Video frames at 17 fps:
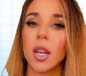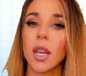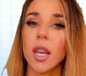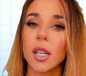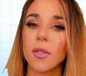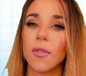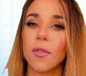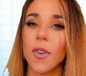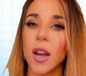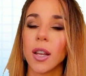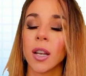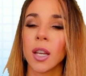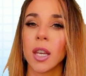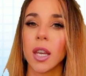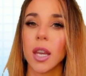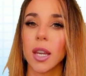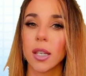is
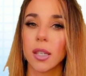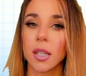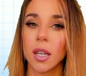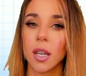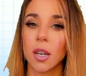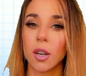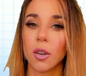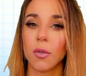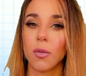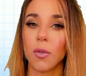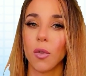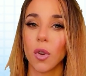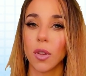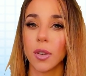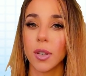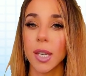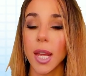finally exceeded
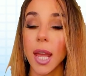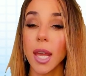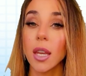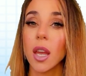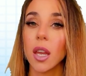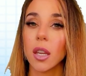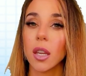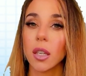for the day,